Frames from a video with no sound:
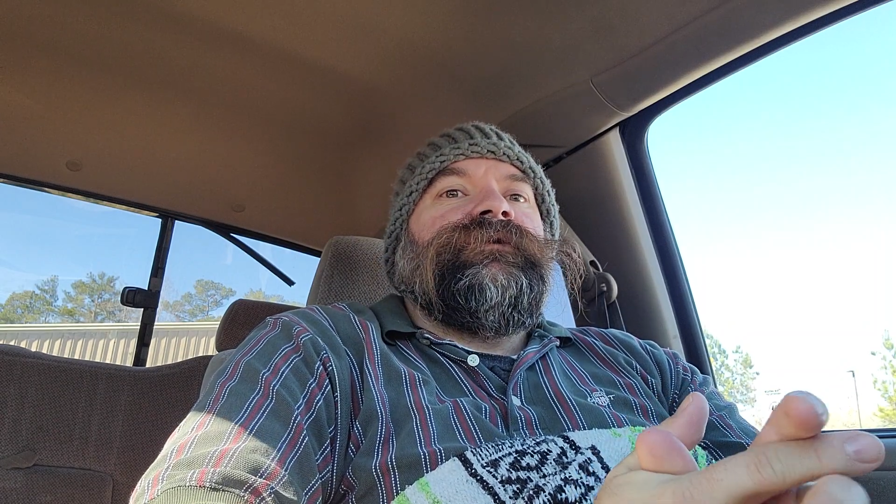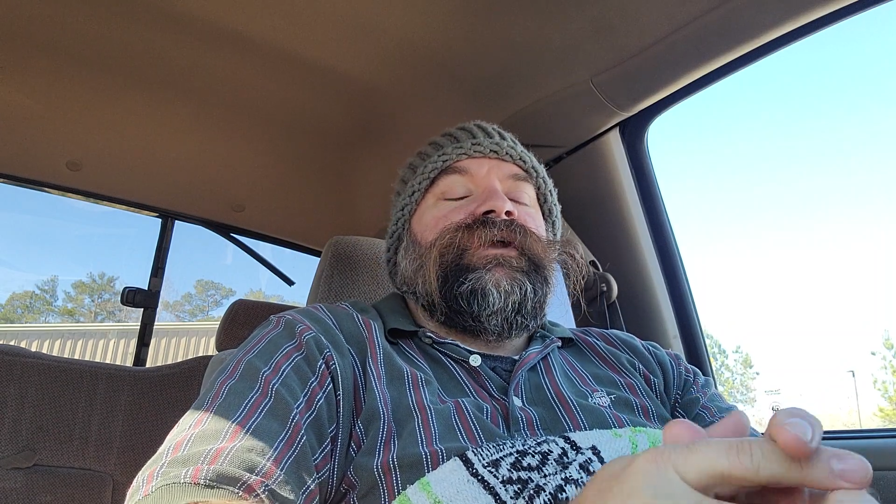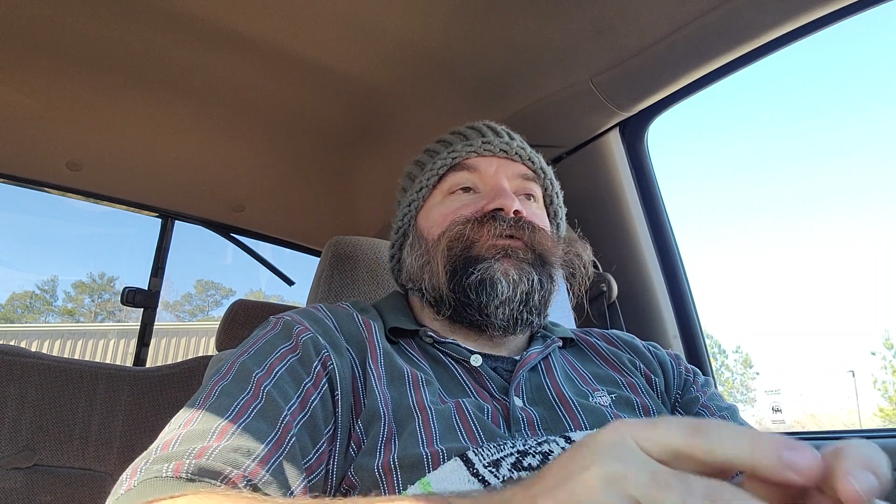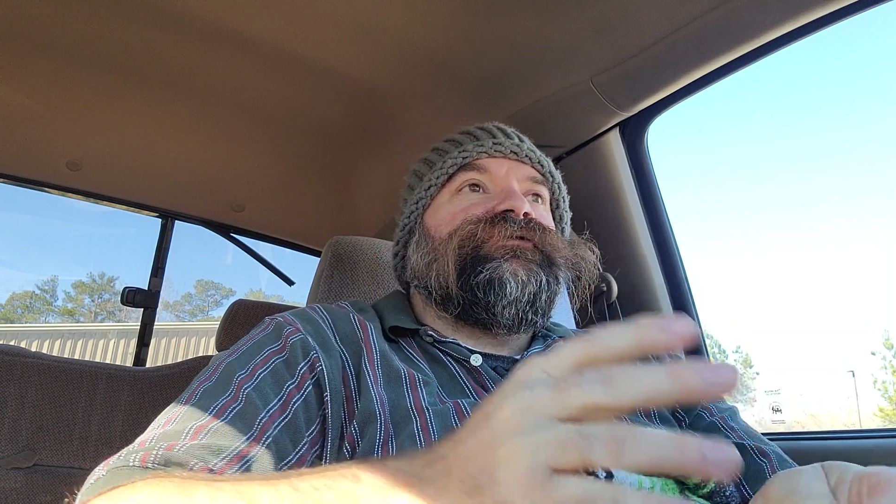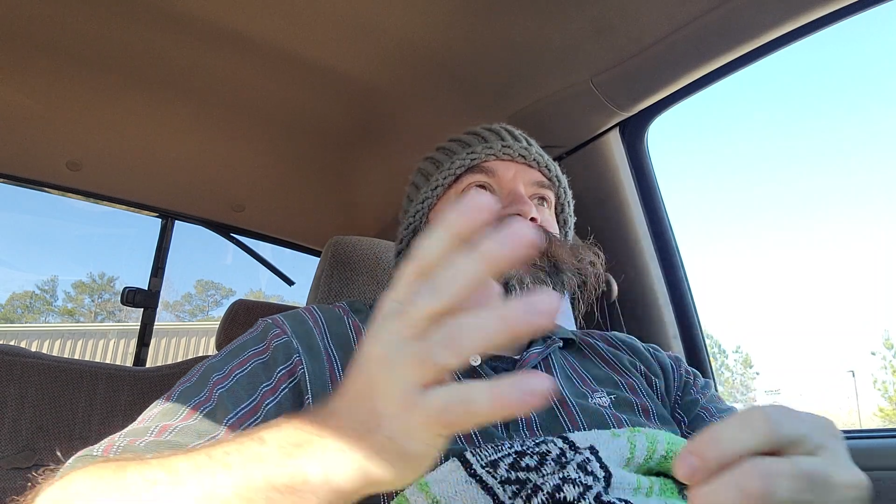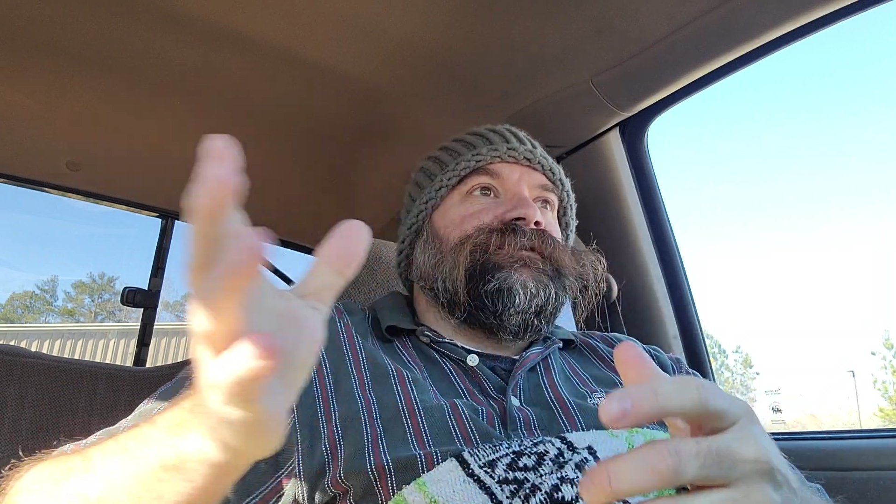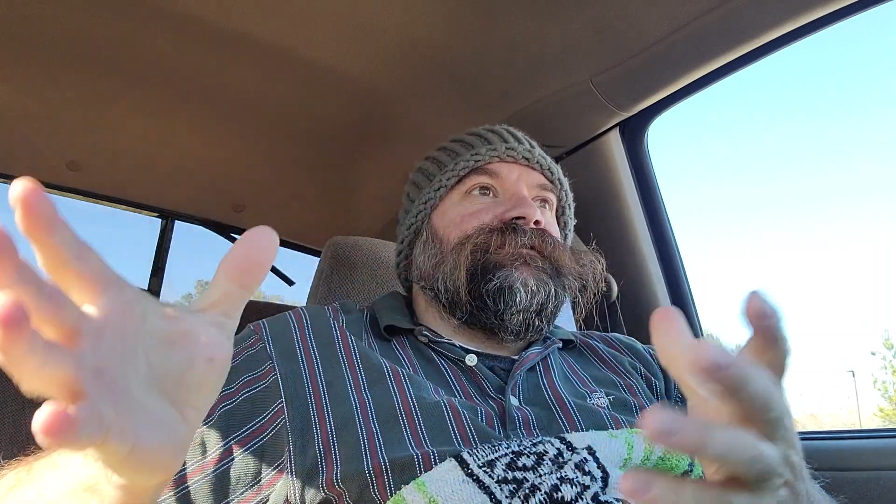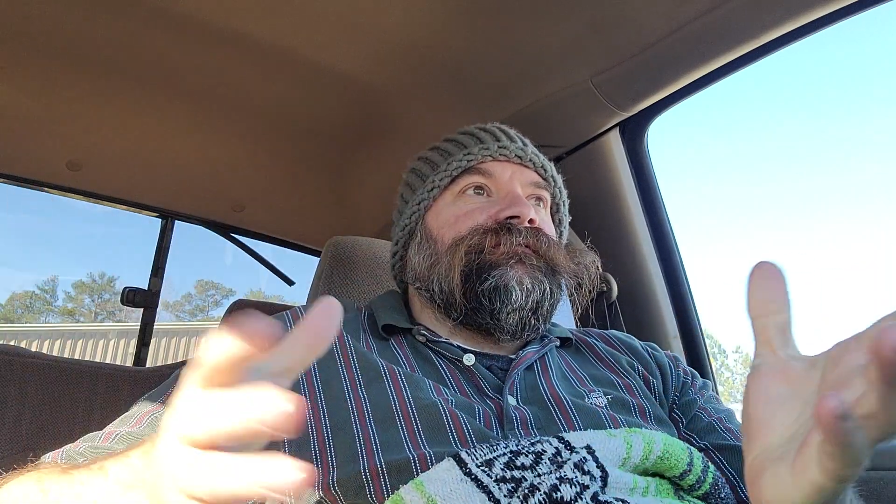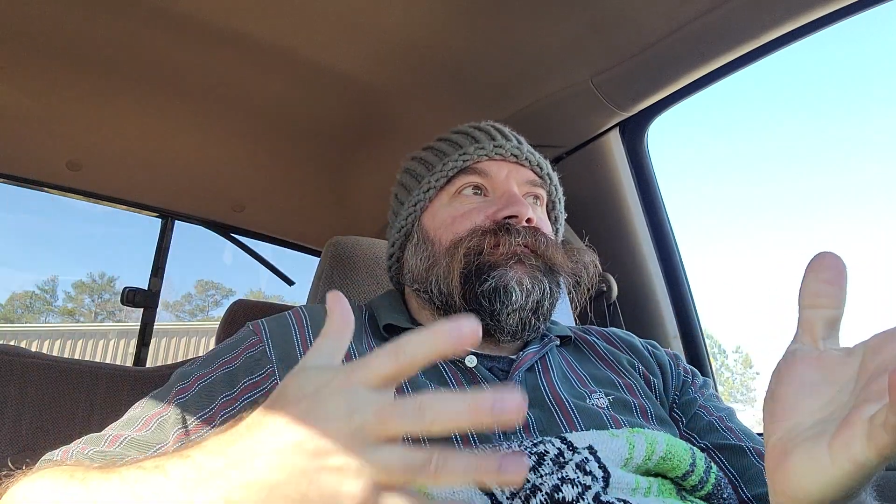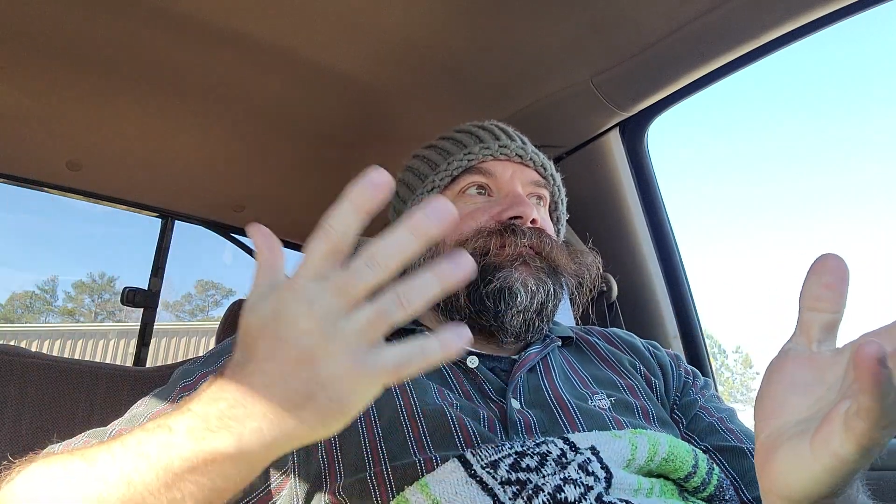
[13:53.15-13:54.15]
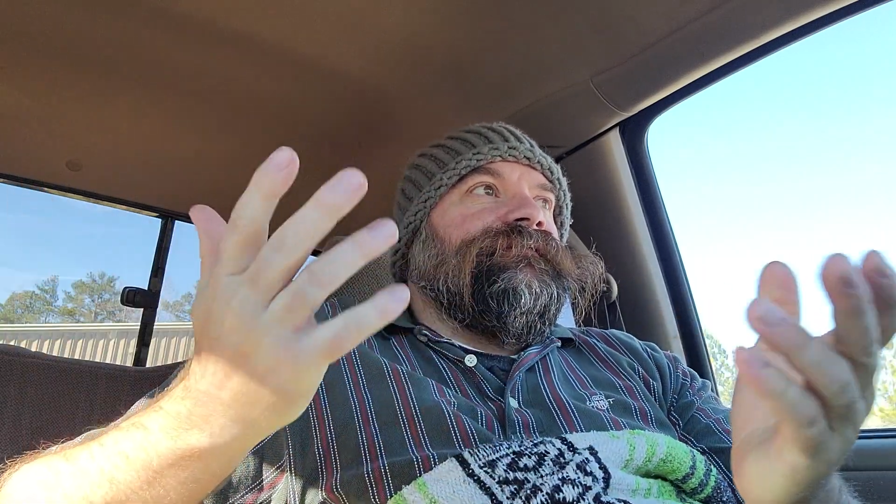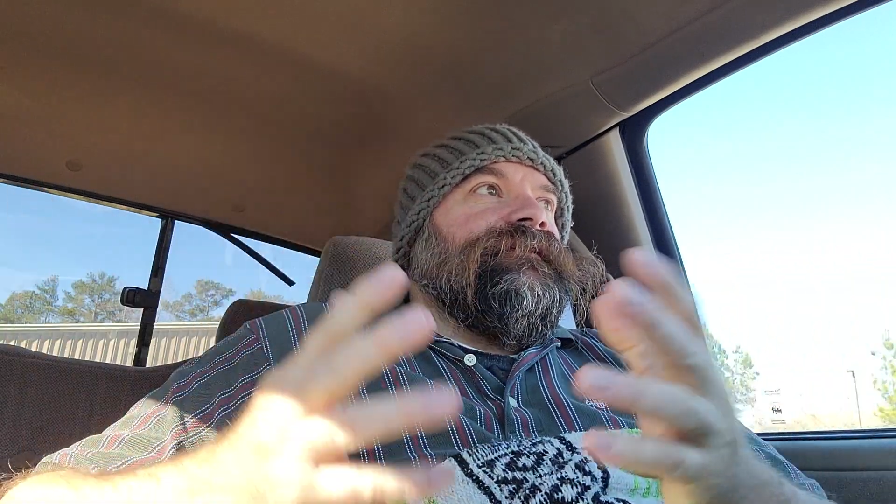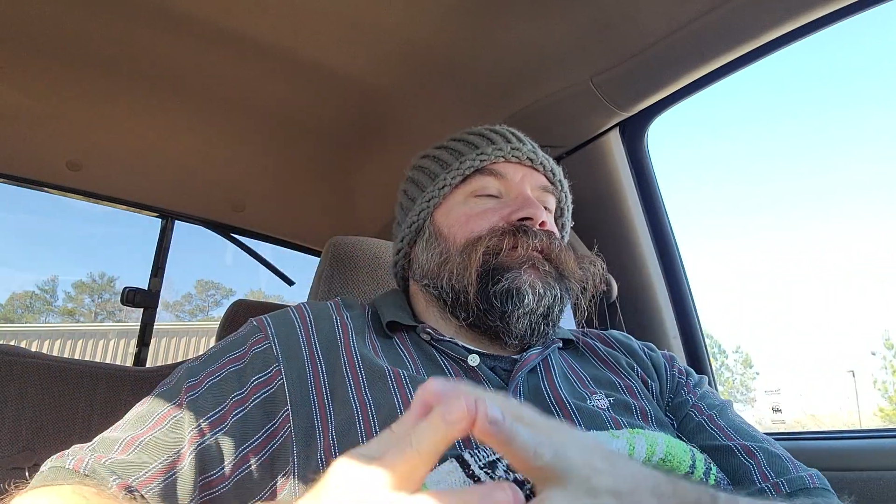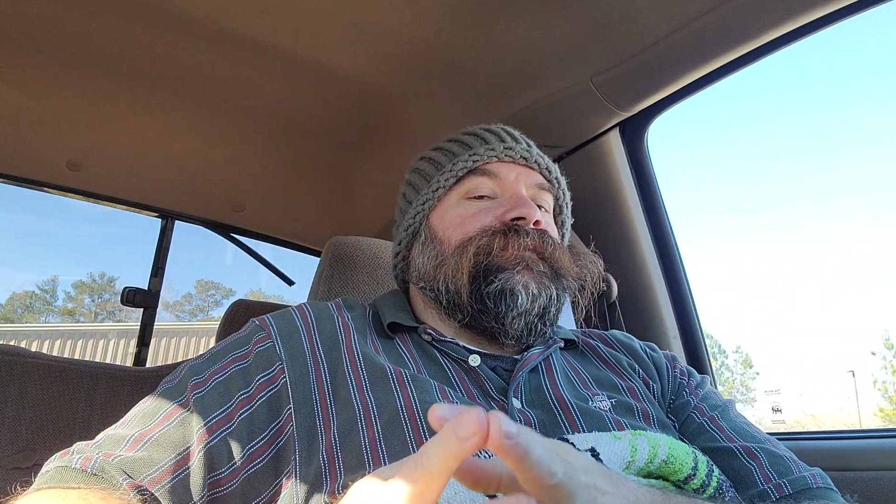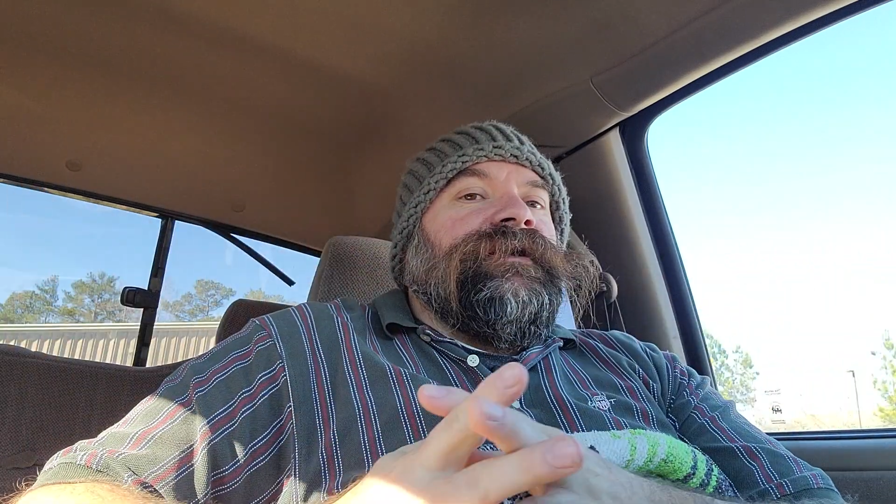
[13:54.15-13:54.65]
interest
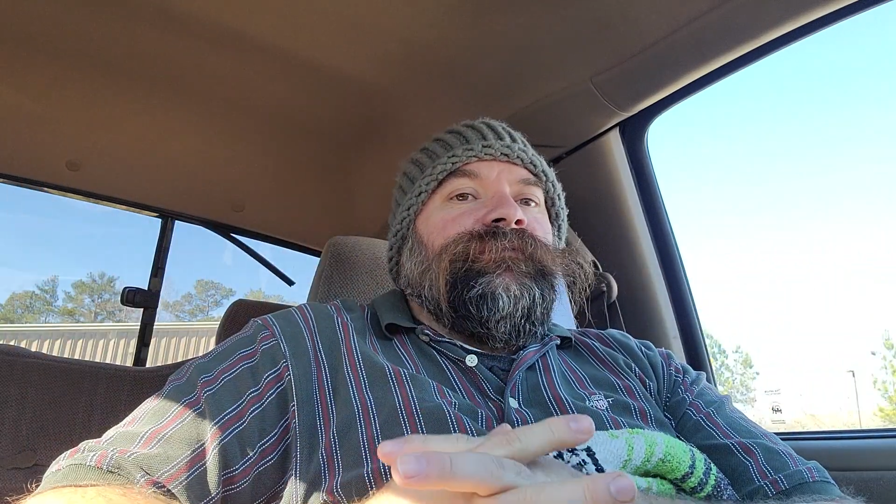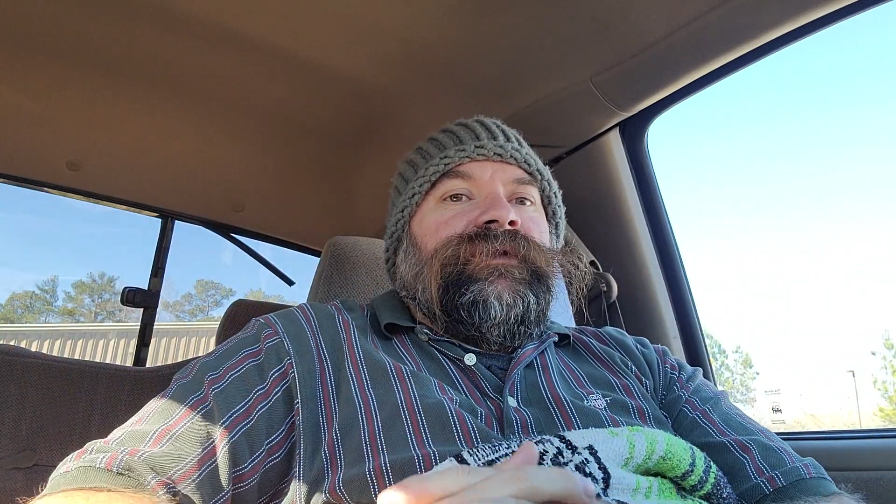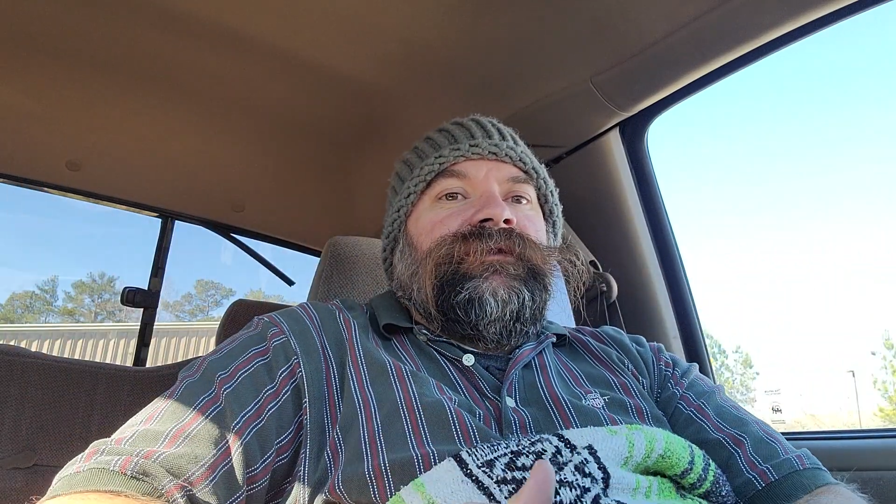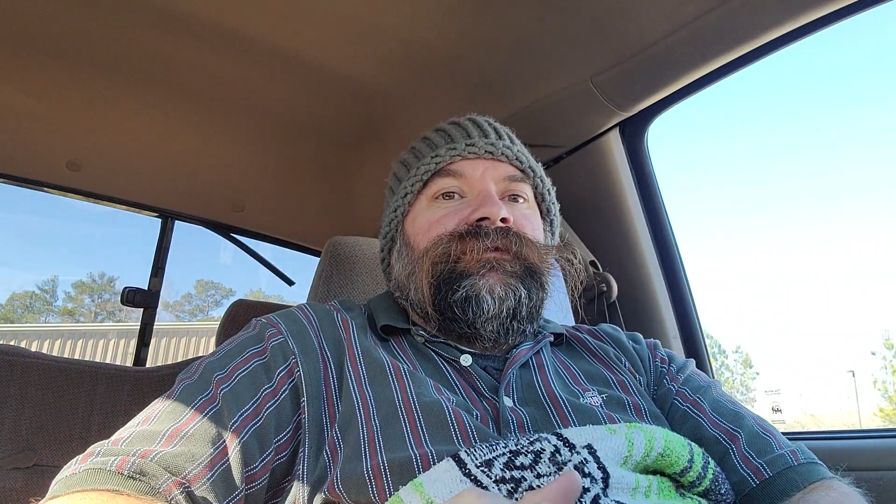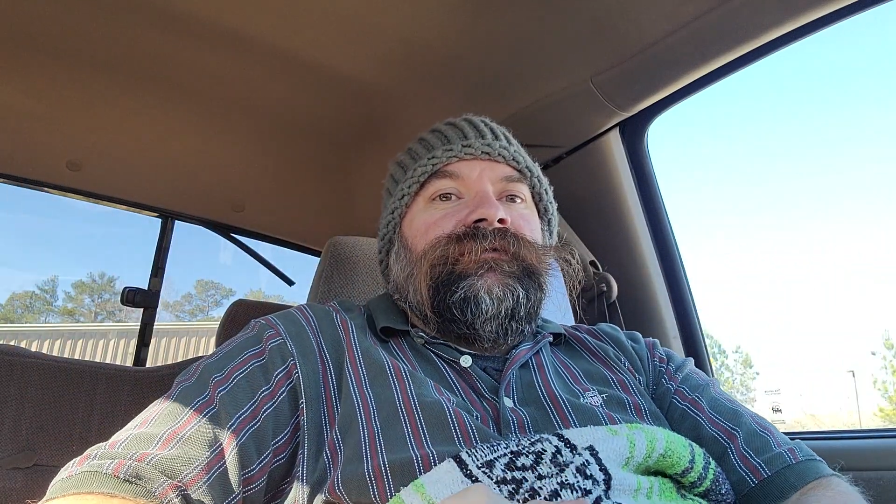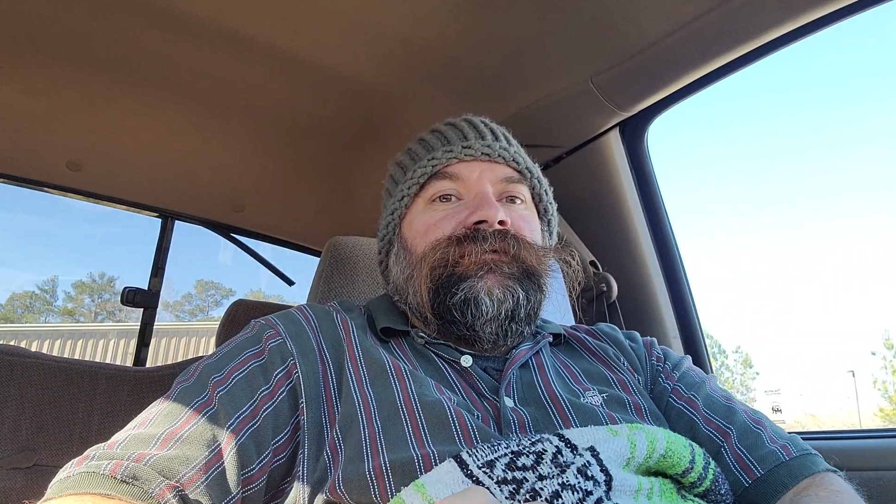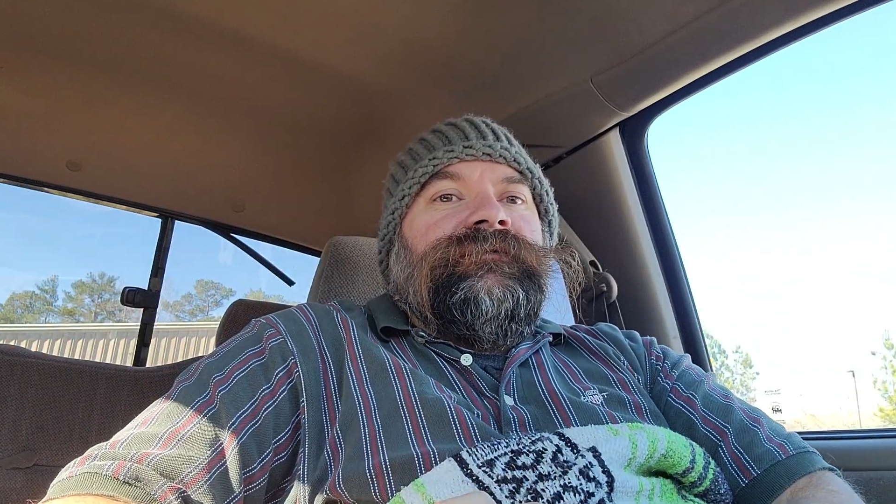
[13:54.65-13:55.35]
it might be.